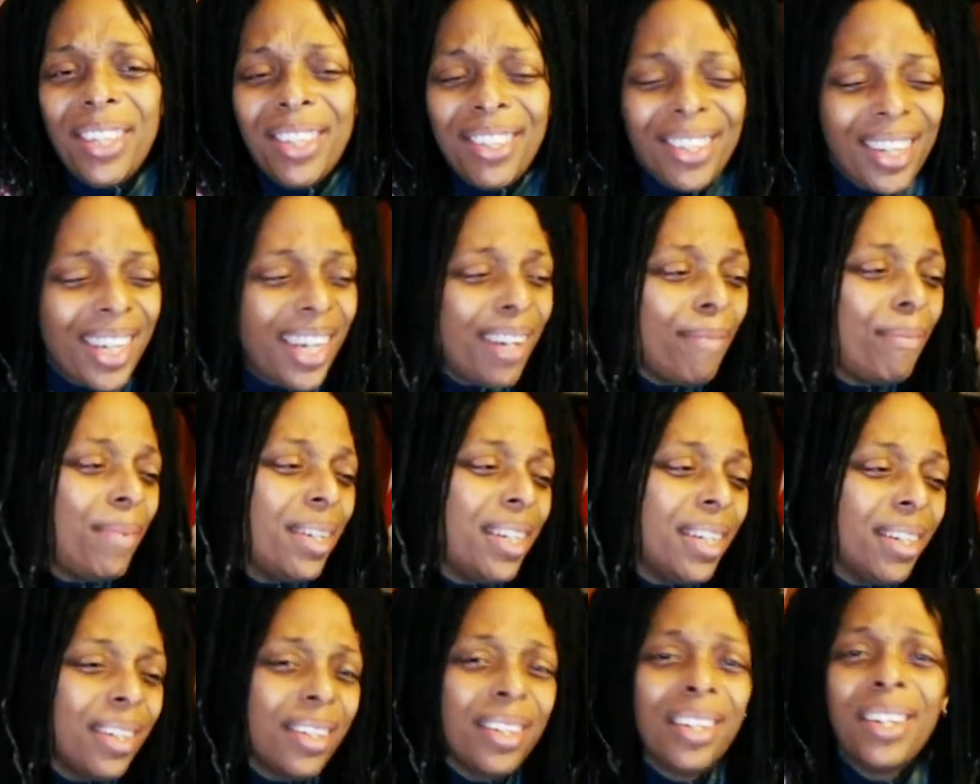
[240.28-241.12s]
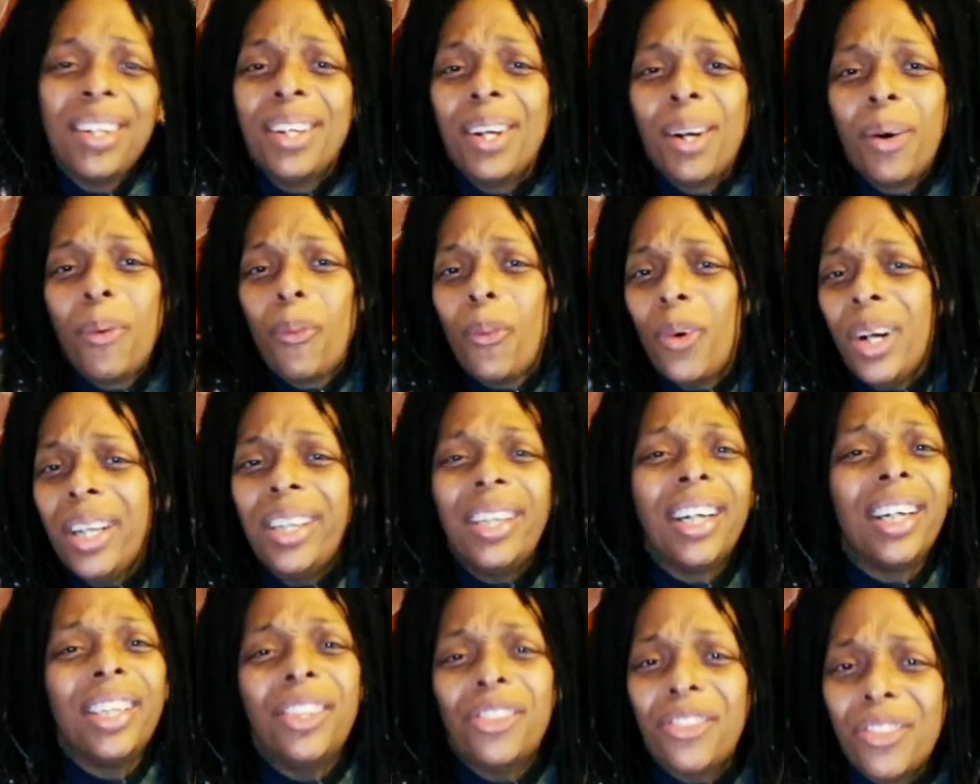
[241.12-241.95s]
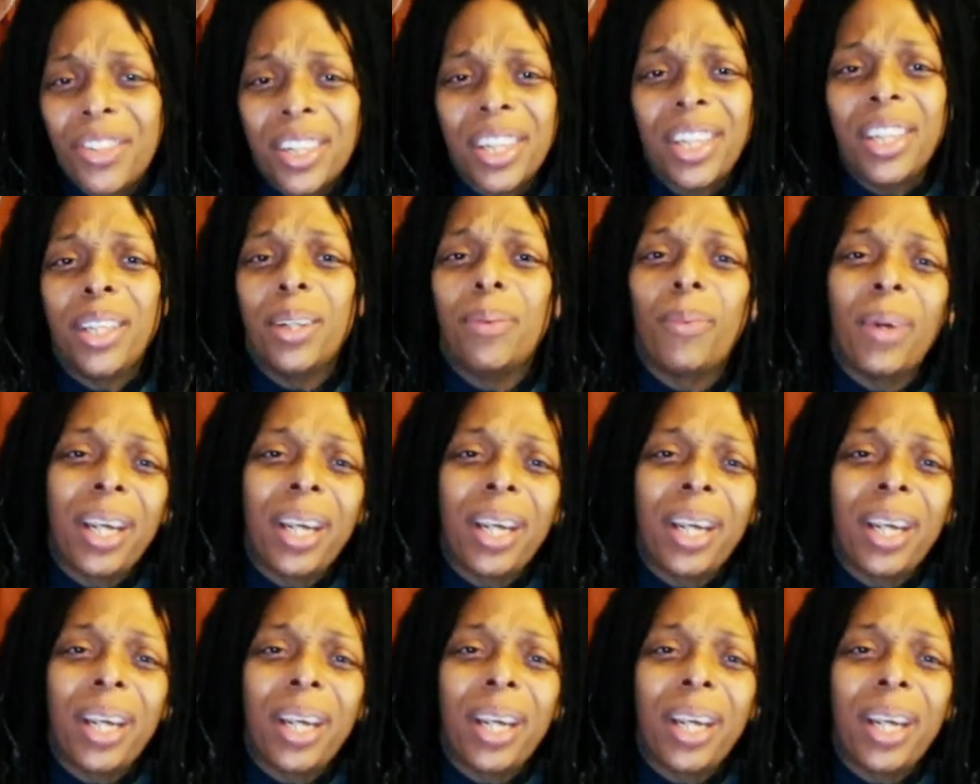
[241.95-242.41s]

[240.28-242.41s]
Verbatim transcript: We're just keeping it 100 here.